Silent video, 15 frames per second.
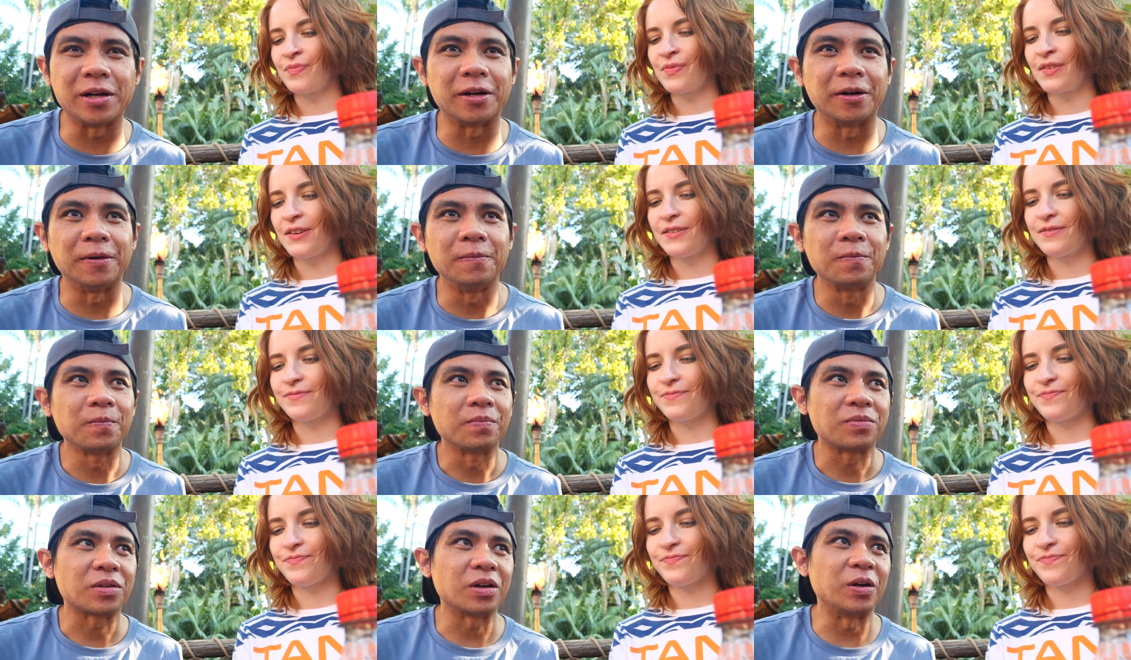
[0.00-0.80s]
Speaker 1: here.
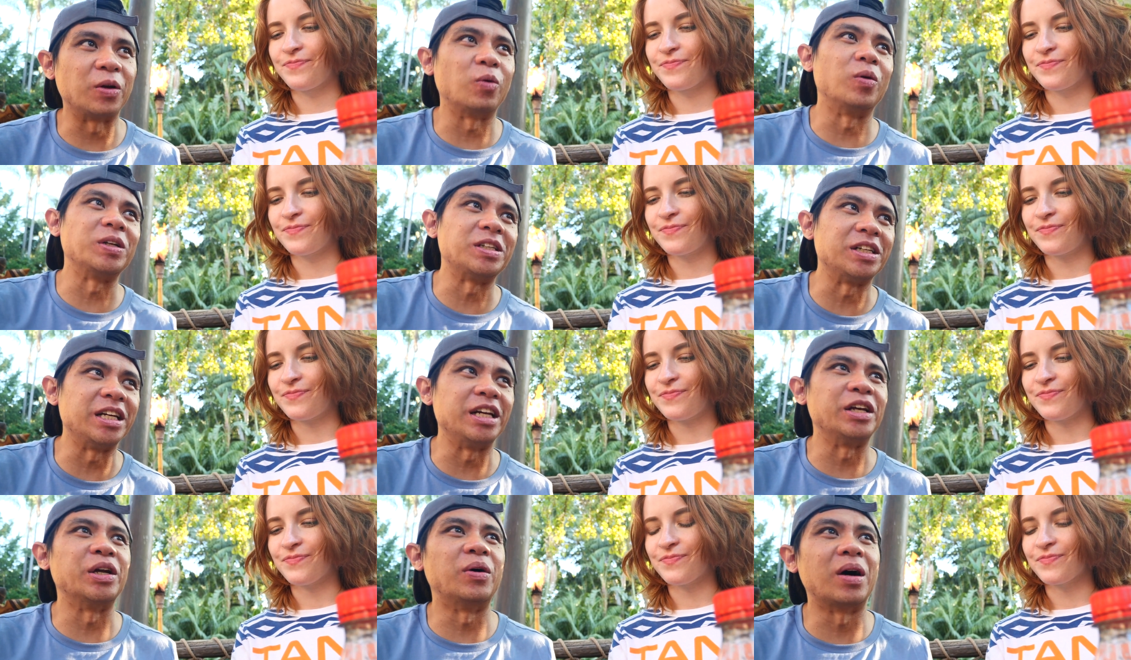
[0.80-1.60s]
You know, what you
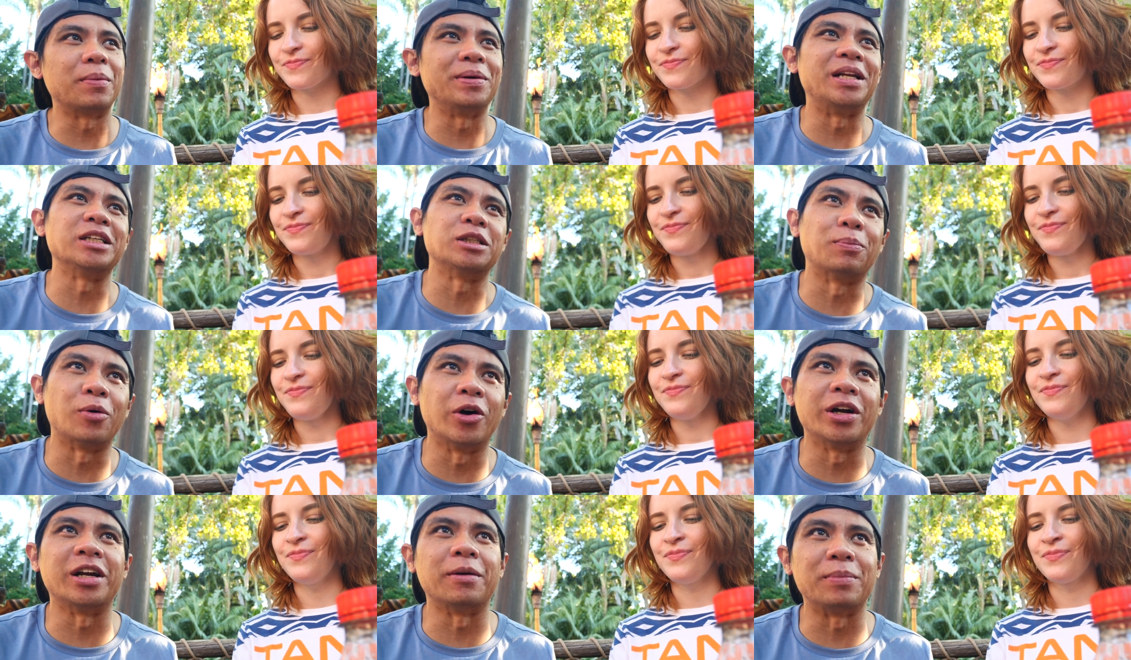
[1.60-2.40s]
eat, you don't want to be
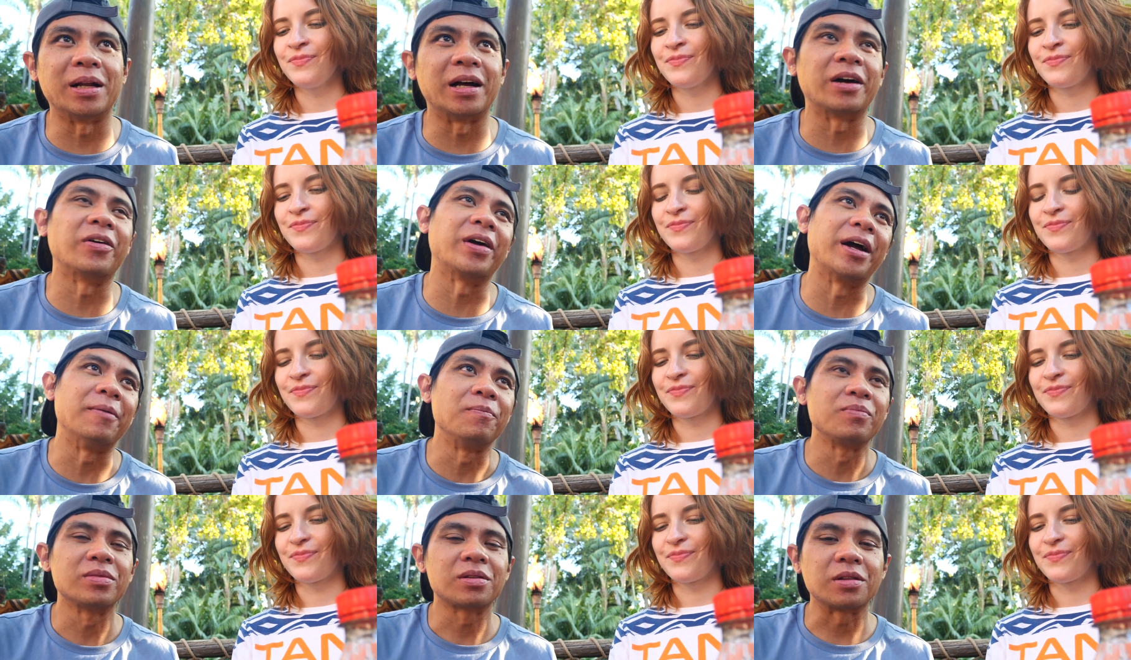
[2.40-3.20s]
disappointed and be like, okay,
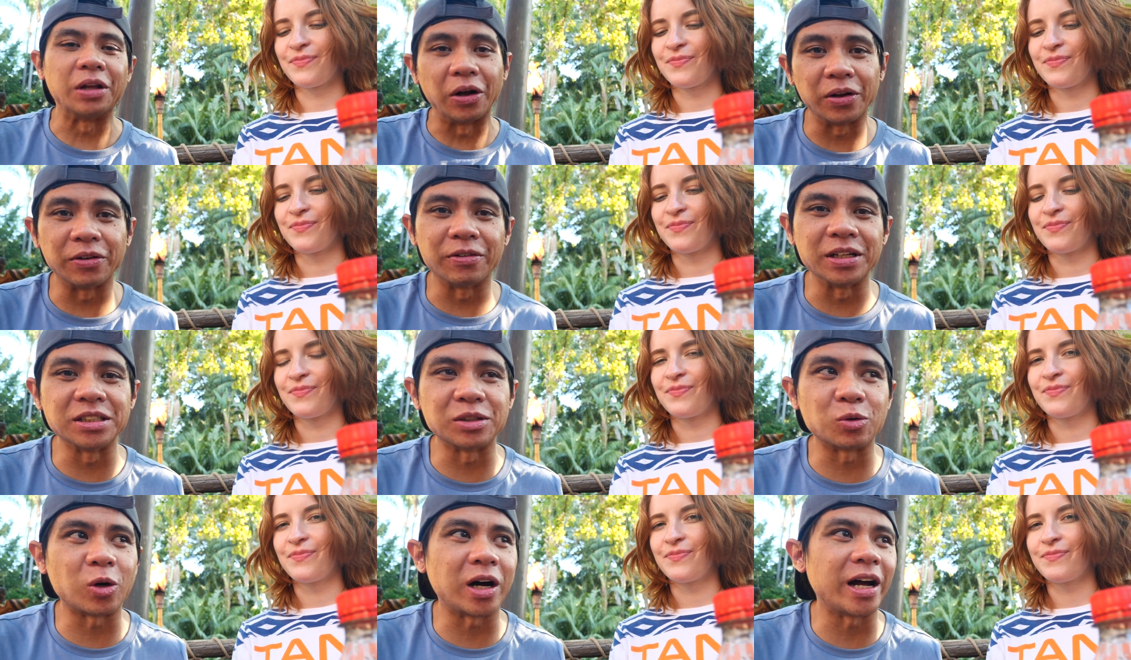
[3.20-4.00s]
the only
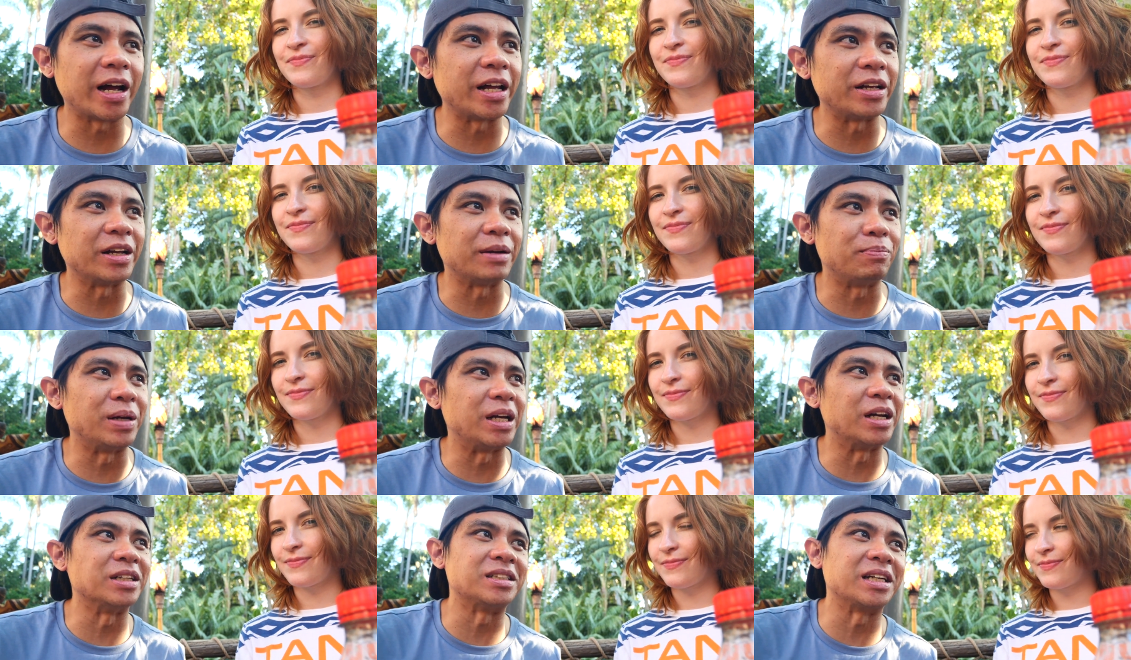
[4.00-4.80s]
reason why it'd
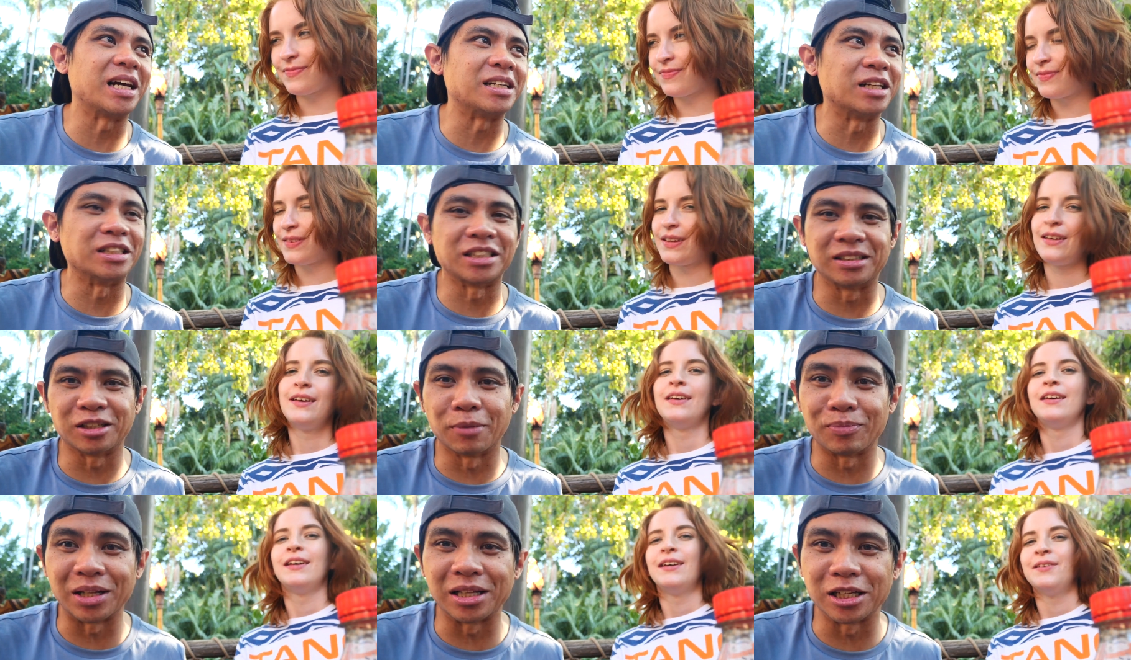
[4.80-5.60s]
be good to get that's
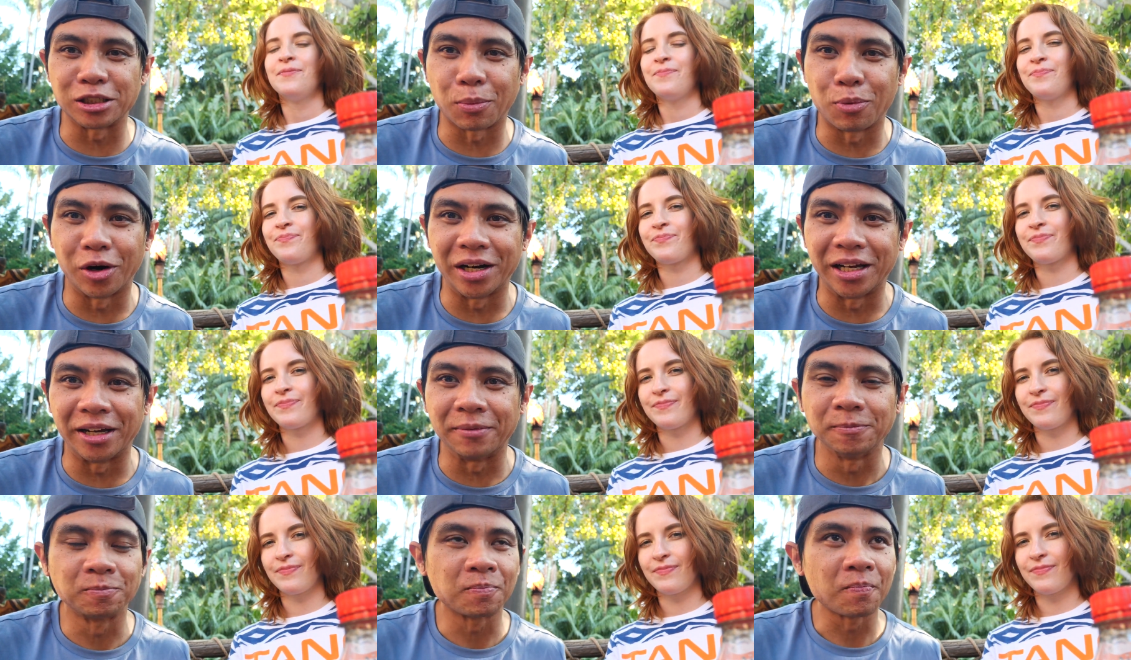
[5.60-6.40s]
something disappointing
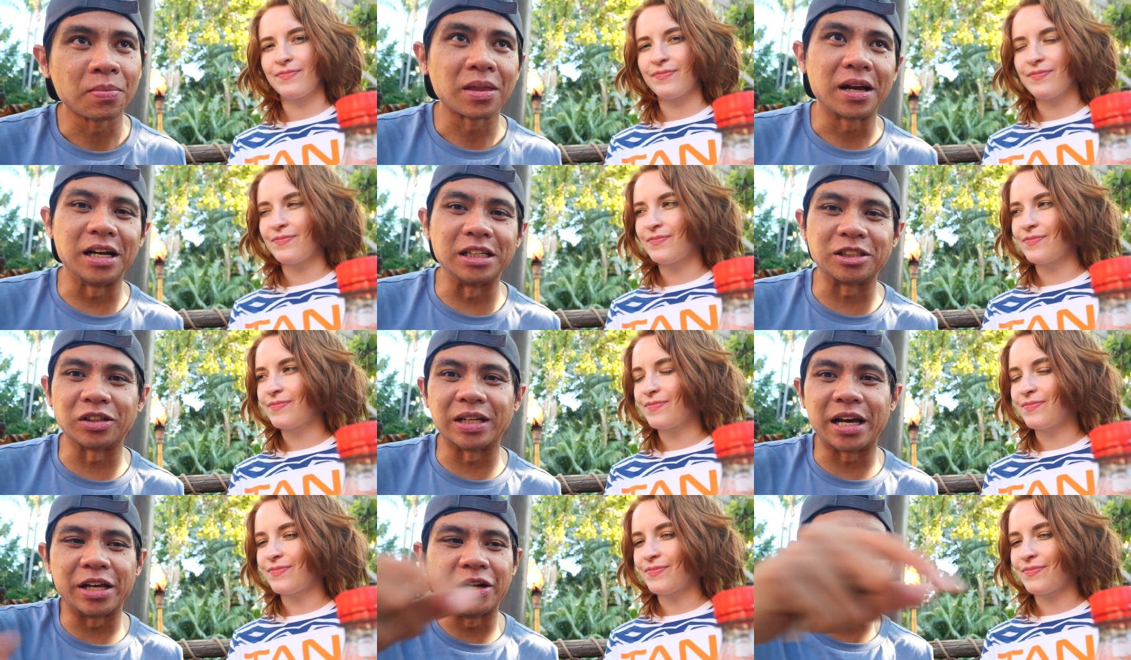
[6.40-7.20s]
is so that you